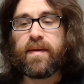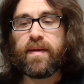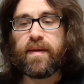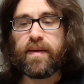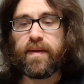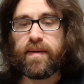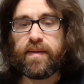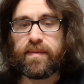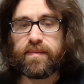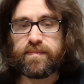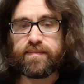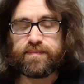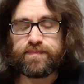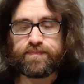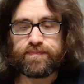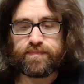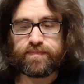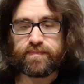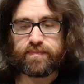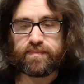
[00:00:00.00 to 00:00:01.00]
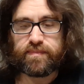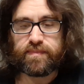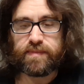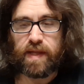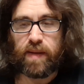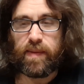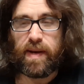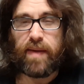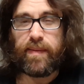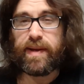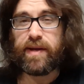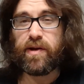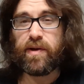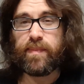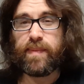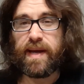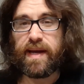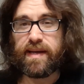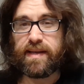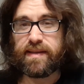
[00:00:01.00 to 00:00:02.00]
But I might go
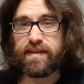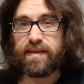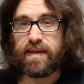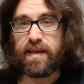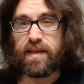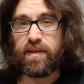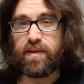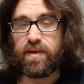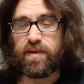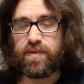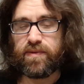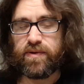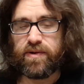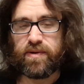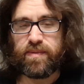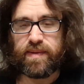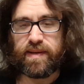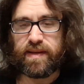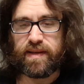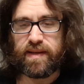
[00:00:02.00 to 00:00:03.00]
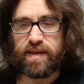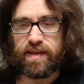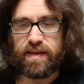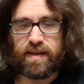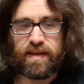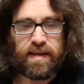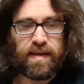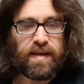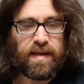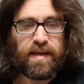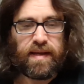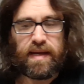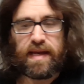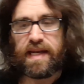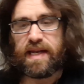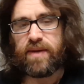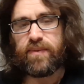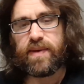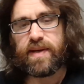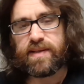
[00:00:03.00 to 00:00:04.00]
back and look through them again.
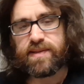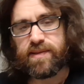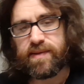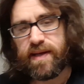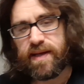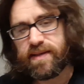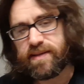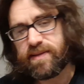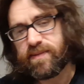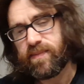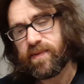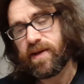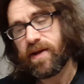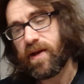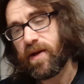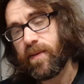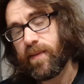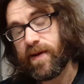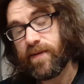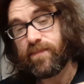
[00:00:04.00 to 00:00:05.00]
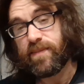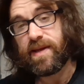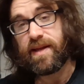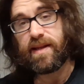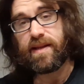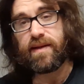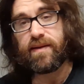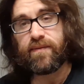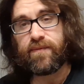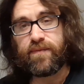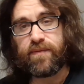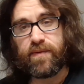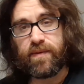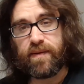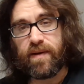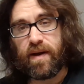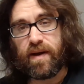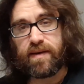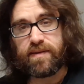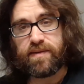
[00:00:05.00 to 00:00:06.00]
Anyway, so that's all my media
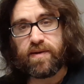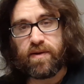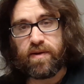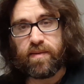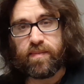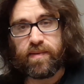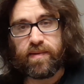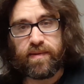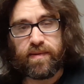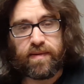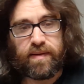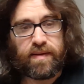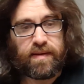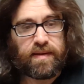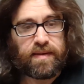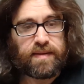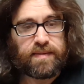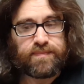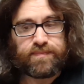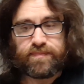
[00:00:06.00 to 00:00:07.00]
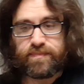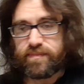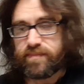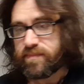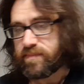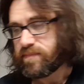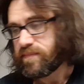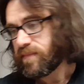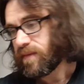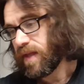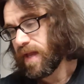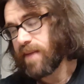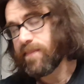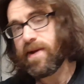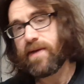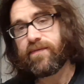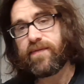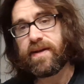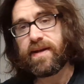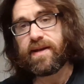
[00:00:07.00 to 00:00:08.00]
for October and
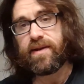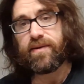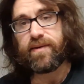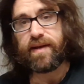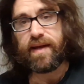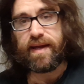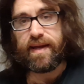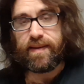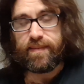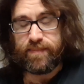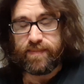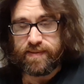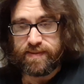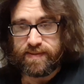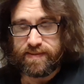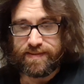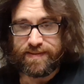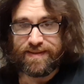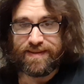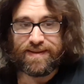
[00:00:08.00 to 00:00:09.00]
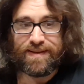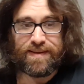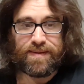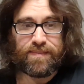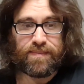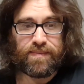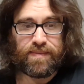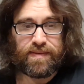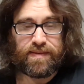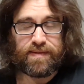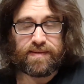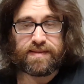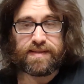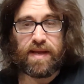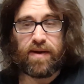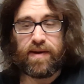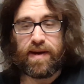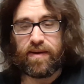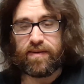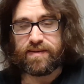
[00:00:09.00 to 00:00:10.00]
my video games.
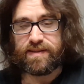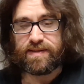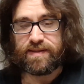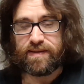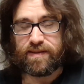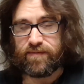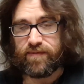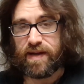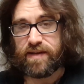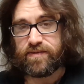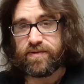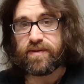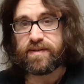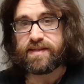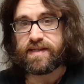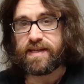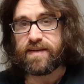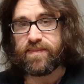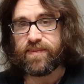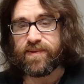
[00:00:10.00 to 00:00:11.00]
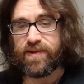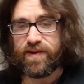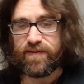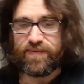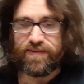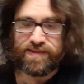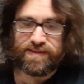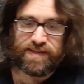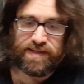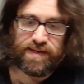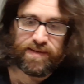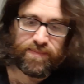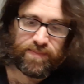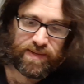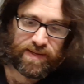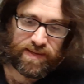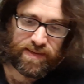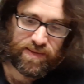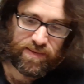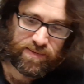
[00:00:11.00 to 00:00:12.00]
Shout out to RetroTiburon for sending
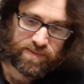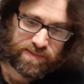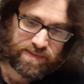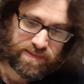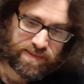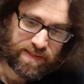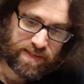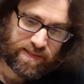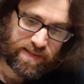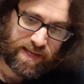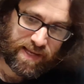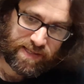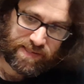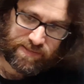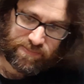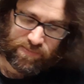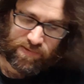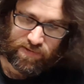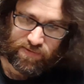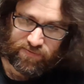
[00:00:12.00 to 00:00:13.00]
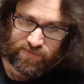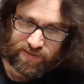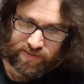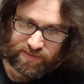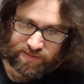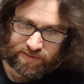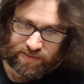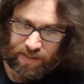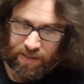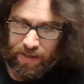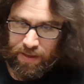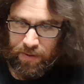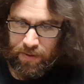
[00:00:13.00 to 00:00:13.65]
me those nice movies.